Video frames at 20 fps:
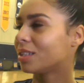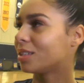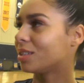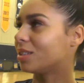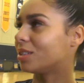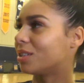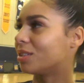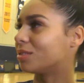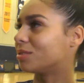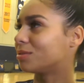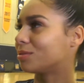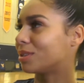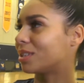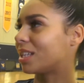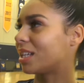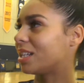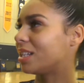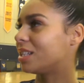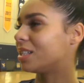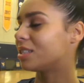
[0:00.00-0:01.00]
you know, what
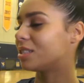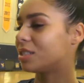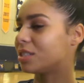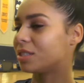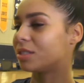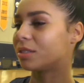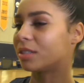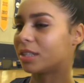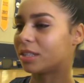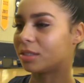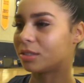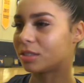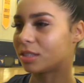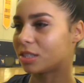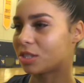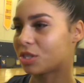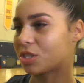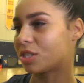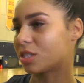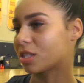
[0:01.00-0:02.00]
they need to do, and
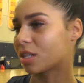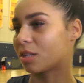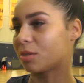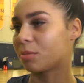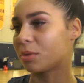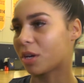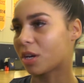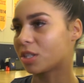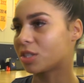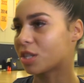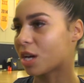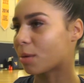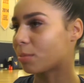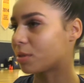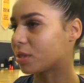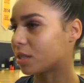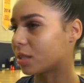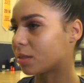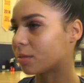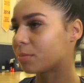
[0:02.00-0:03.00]
it's just gonna be our job
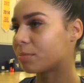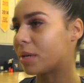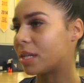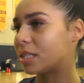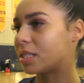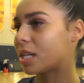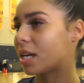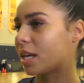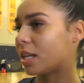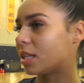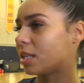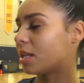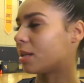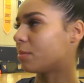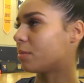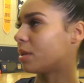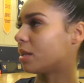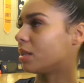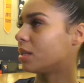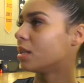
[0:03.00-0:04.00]
to maintain
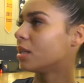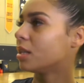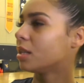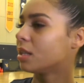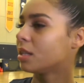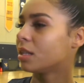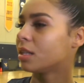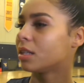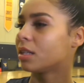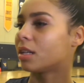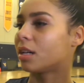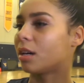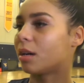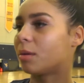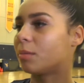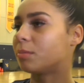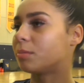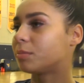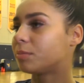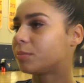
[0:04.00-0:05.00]
them and
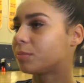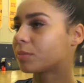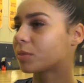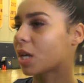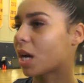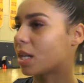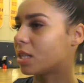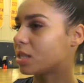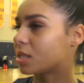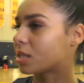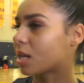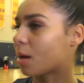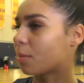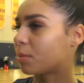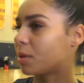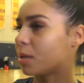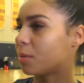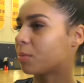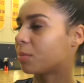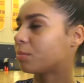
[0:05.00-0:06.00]
um, kind of
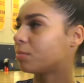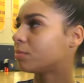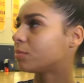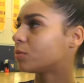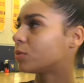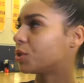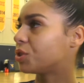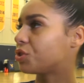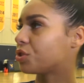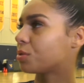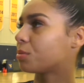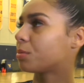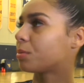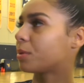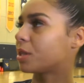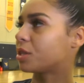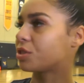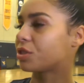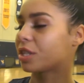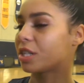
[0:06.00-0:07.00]
stop them with dribble
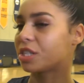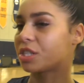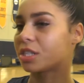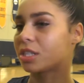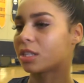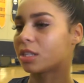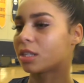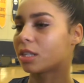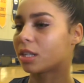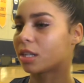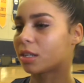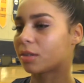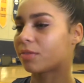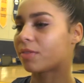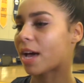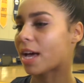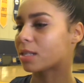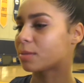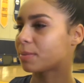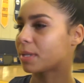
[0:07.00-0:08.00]
penetration. They're a
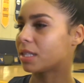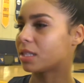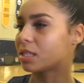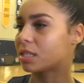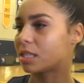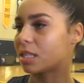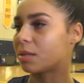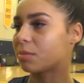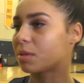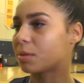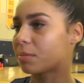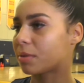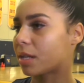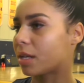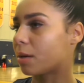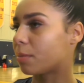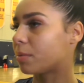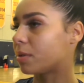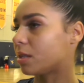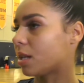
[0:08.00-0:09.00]
fast-paced team. They
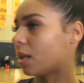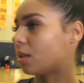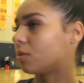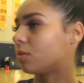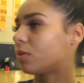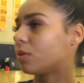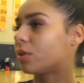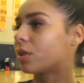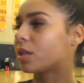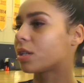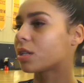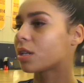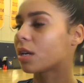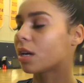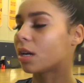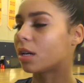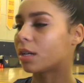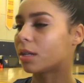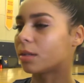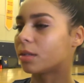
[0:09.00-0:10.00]
play up and down the floor,
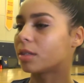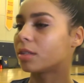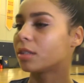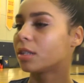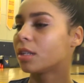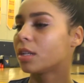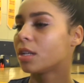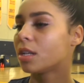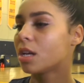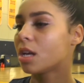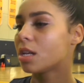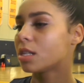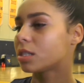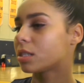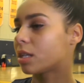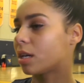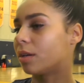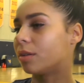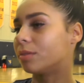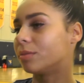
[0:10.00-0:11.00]
uh,
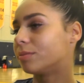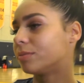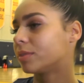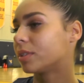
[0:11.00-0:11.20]
so